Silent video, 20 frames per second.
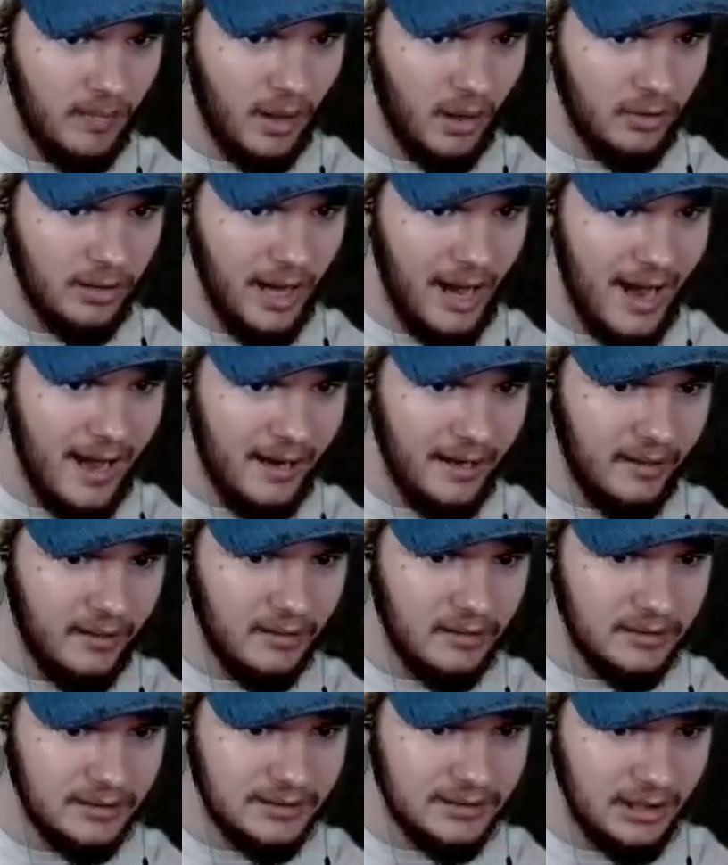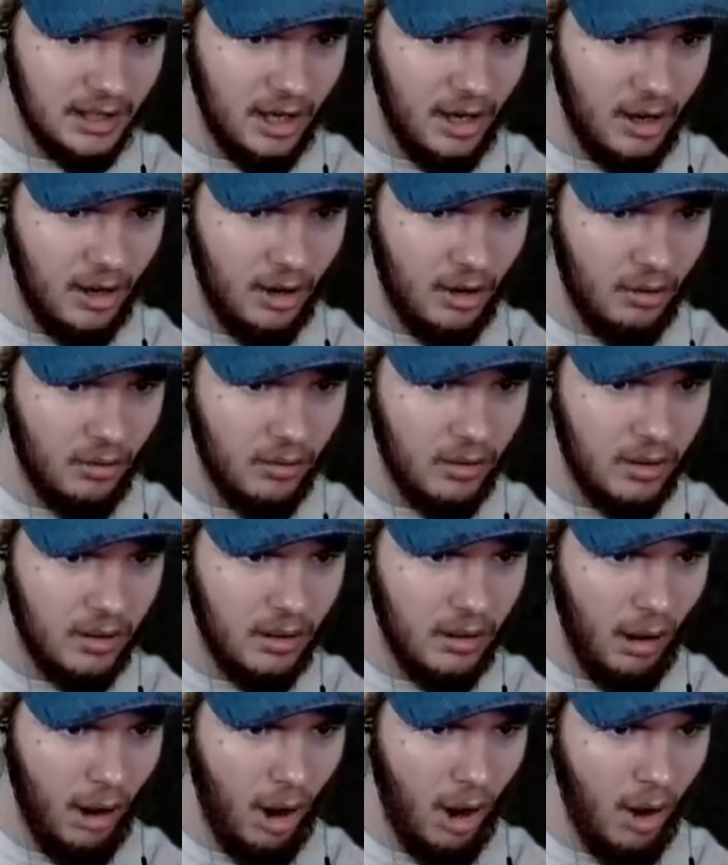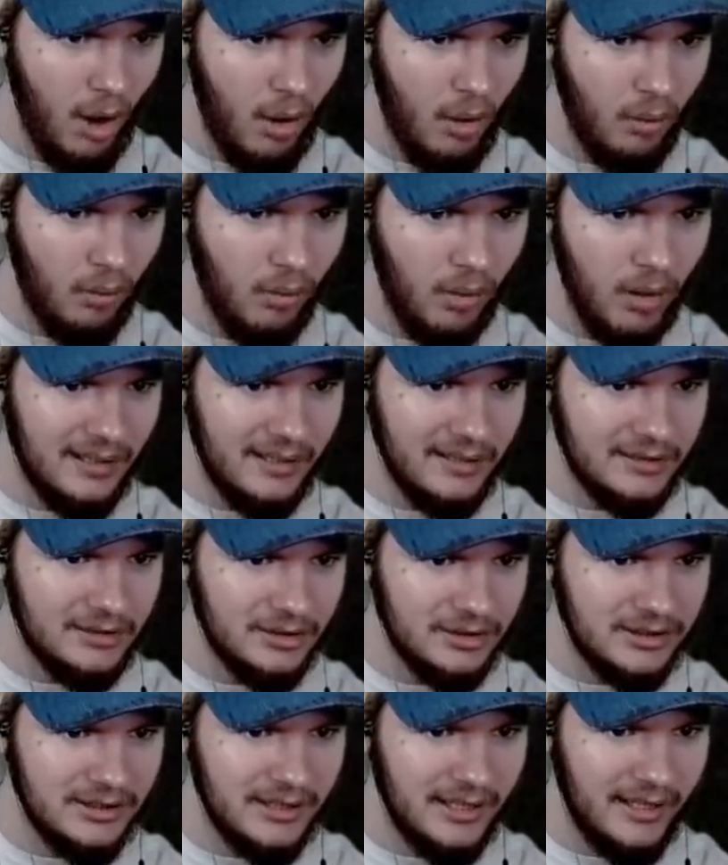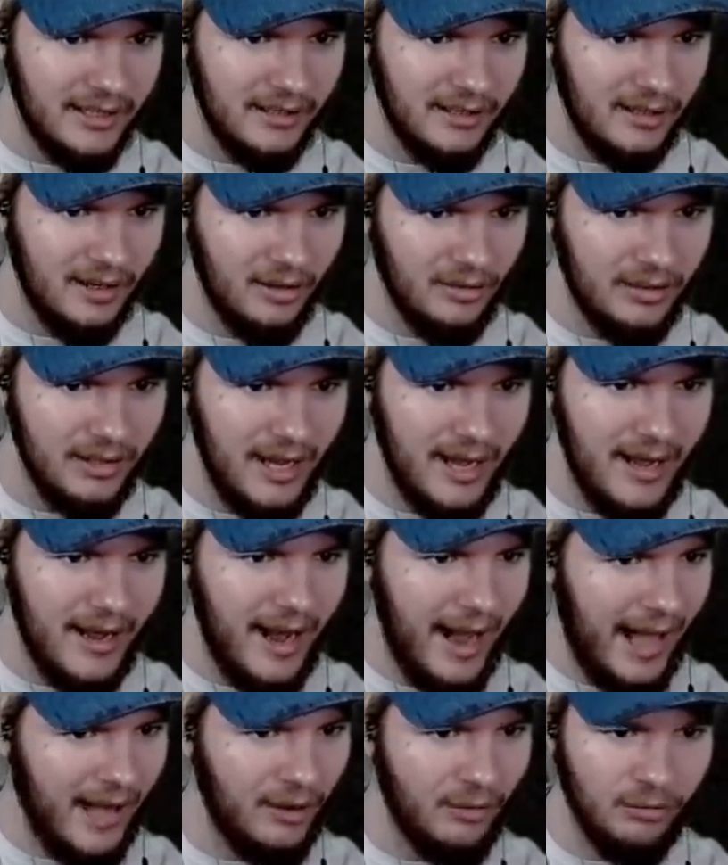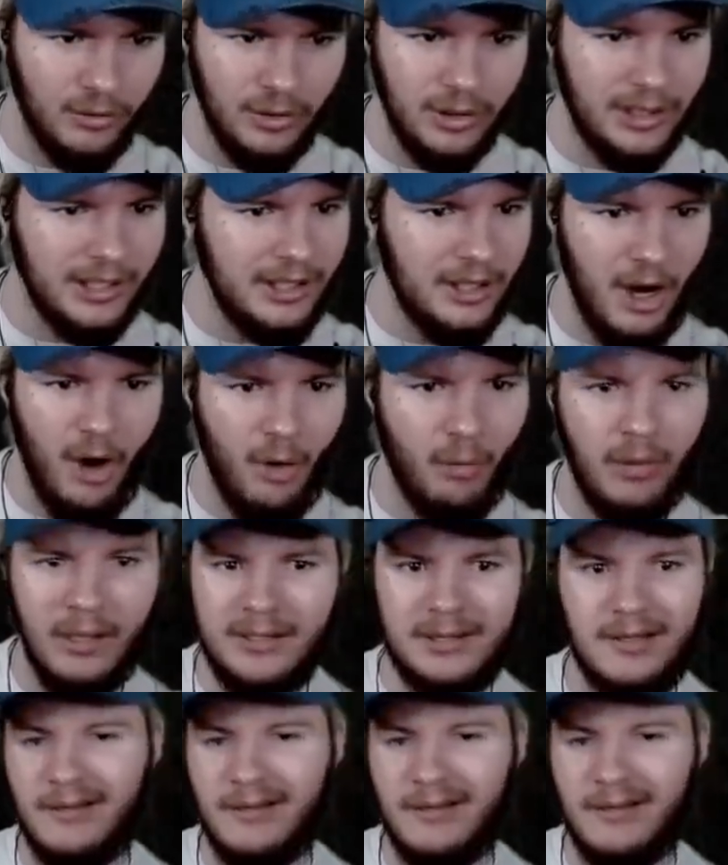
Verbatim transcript: okay. So, oh, interesting. Okay, I don't really know what